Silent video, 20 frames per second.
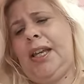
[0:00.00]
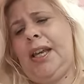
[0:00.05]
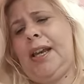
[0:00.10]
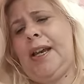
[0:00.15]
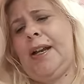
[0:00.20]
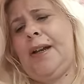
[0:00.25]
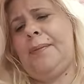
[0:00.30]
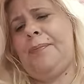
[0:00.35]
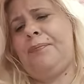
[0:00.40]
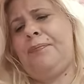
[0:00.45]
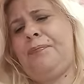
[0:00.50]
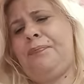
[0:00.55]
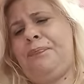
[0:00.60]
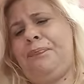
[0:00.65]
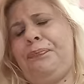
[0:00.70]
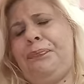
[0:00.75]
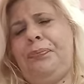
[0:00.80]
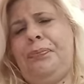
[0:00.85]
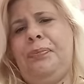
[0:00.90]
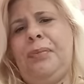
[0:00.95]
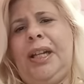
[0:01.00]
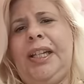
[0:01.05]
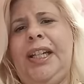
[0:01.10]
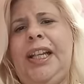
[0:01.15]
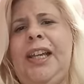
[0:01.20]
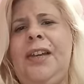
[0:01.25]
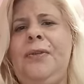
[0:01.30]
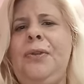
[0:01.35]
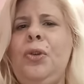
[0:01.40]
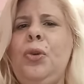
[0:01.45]
Yeah, but
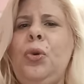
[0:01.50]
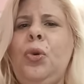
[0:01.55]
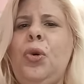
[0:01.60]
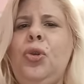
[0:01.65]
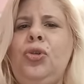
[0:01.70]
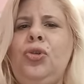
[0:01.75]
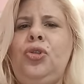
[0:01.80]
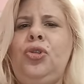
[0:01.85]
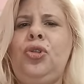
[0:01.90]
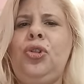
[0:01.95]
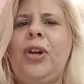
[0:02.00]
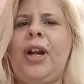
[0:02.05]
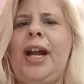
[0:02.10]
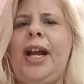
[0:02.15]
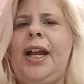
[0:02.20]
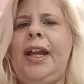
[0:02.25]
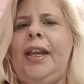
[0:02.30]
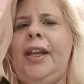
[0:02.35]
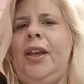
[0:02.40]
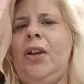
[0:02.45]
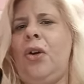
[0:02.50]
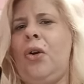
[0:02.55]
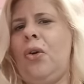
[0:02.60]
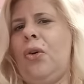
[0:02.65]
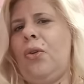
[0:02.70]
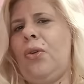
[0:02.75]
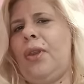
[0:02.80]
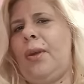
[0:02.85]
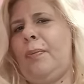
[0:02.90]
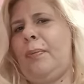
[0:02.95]
if you want to try
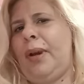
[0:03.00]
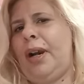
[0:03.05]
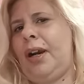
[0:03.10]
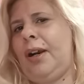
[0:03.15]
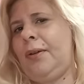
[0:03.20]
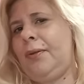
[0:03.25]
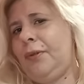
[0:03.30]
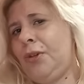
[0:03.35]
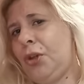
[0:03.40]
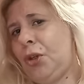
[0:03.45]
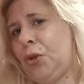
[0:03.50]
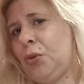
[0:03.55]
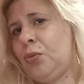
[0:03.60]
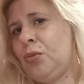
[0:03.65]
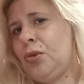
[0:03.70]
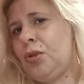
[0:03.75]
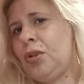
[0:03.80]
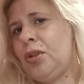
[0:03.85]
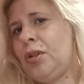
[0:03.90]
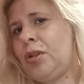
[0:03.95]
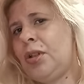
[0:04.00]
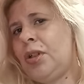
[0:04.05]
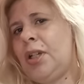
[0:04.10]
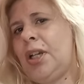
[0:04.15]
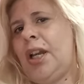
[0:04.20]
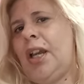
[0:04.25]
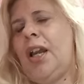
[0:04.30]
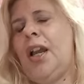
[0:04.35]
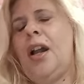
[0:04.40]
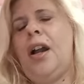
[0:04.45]
all the perfumes,
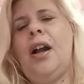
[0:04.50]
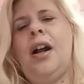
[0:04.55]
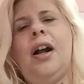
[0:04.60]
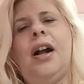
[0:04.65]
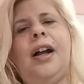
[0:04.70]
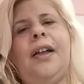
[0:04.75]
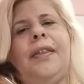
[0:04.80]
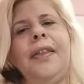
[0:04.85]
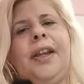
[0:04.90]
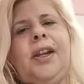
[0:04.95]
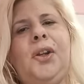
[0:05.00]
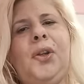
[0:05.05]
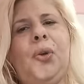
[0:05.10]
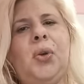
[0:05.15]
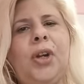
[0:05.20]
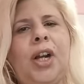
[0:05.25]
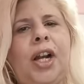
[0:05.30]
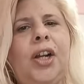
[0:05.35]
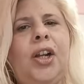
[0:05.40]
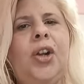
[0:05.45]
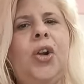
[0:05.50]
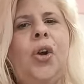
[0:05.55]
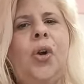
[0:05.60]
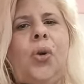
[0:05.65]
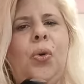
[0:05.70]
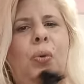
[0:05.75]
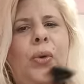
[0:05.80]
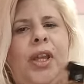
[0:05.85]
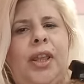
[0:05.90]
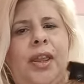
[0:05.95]
I think you can
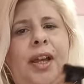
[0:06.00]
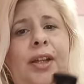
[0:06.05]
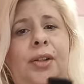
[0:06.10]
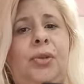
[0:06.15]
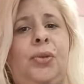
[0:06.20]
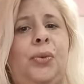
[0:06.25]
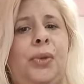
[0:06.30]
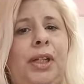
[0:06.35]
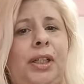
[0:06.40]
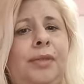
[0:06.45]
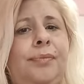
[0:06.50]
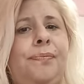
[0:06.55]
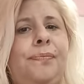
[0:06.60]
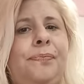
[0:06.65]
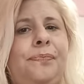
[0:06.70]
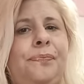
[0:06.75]
go with that one,